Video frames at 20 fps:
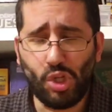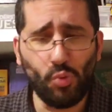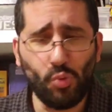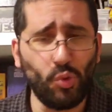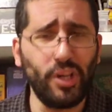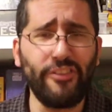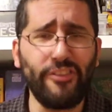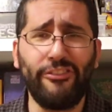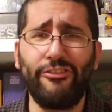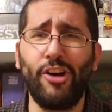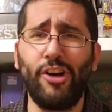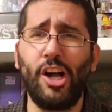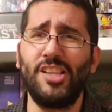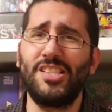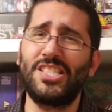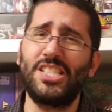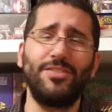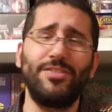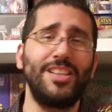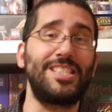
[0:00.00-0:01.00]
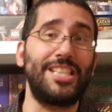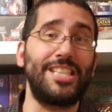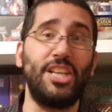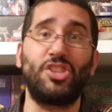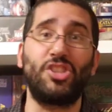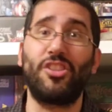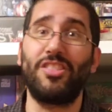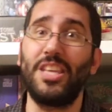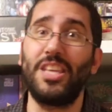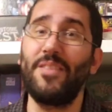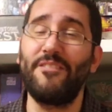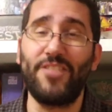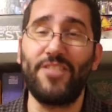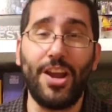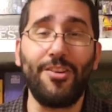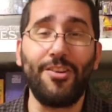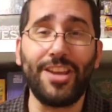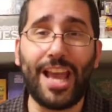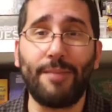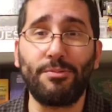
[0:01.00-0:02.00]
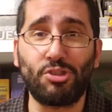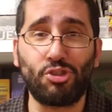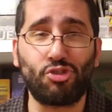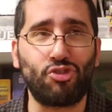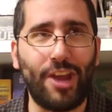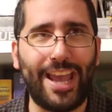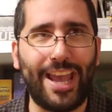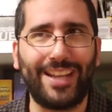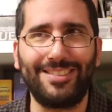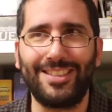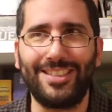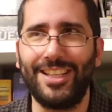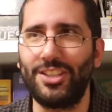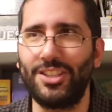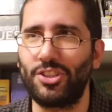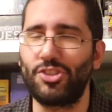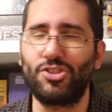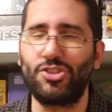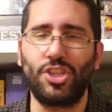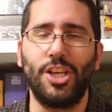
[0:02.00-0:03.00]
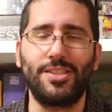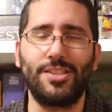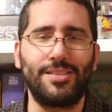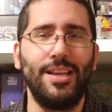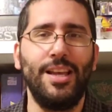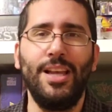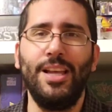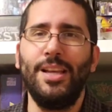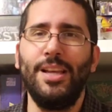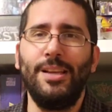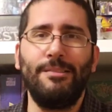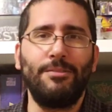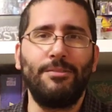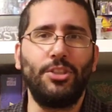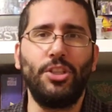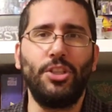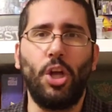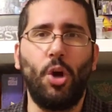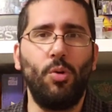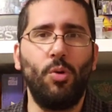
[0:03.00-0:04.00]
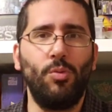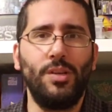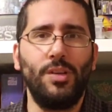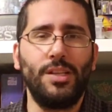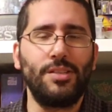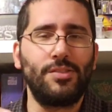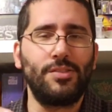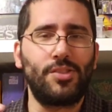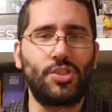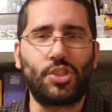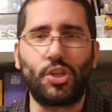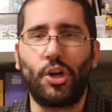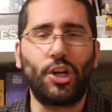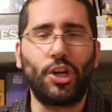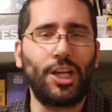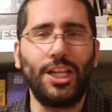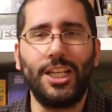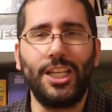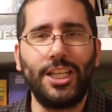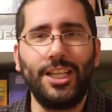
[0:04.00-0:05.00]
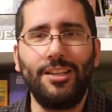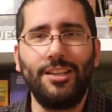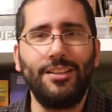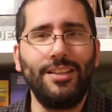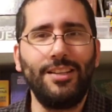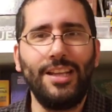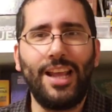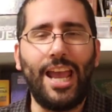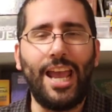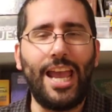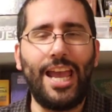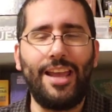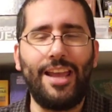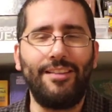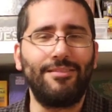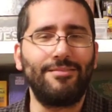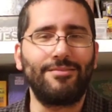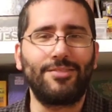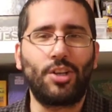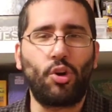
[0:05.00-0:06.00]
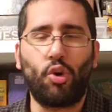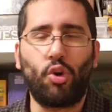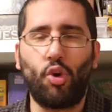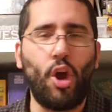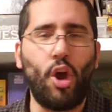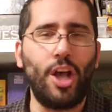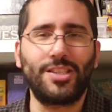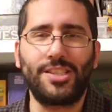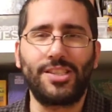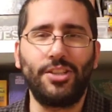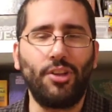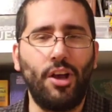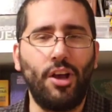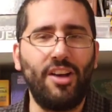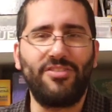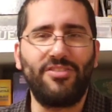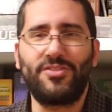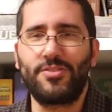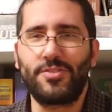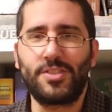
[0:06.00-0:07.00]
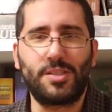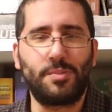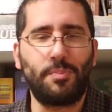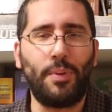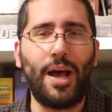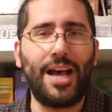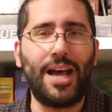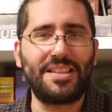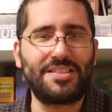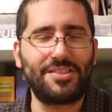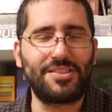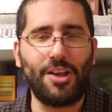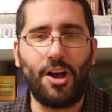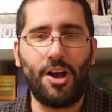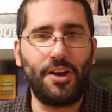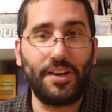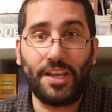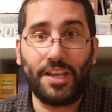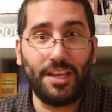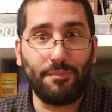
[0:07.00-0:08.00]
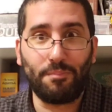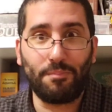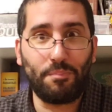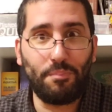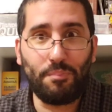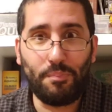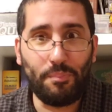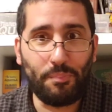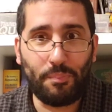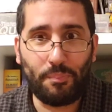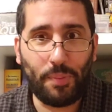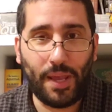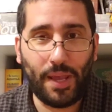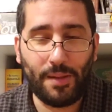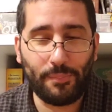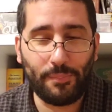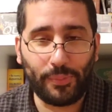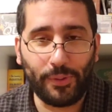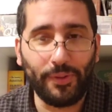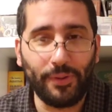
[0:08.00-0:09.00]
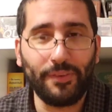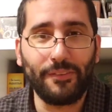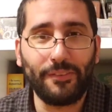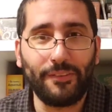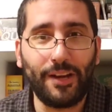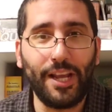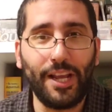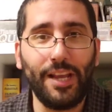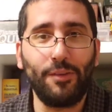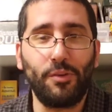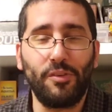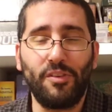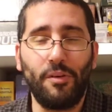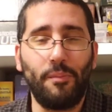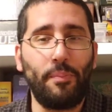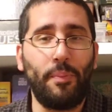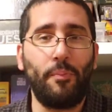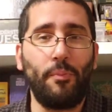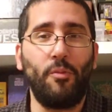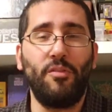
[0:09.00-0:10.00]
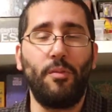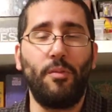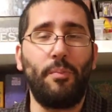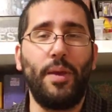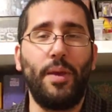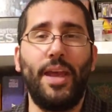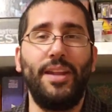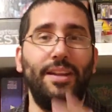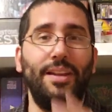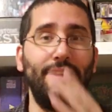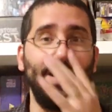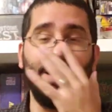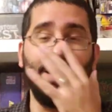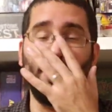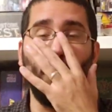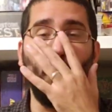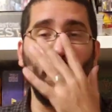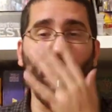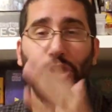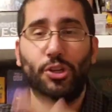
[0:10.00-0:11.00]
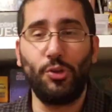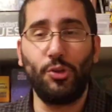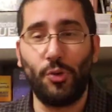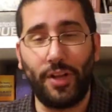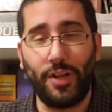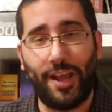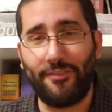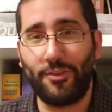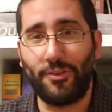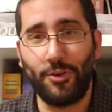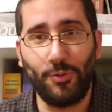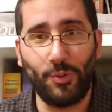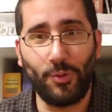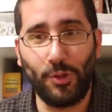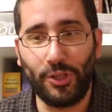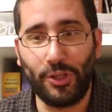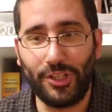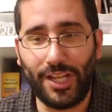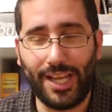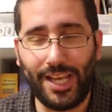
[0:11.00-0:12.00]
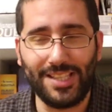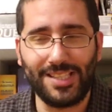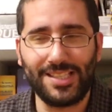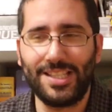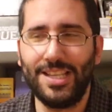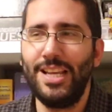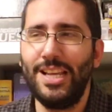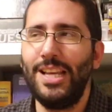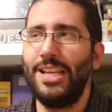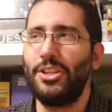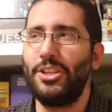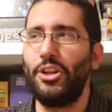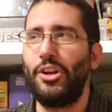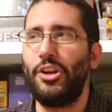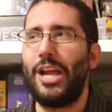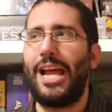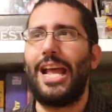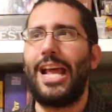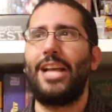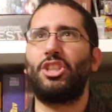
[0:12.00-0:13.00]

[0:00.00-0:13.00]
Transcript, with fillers: Really fun, civilization theme, very abstracted. You're just, you know, circling and crossing off spots on a paper, right? With a with a pen. That's all you're doing after you roll your dice. You're not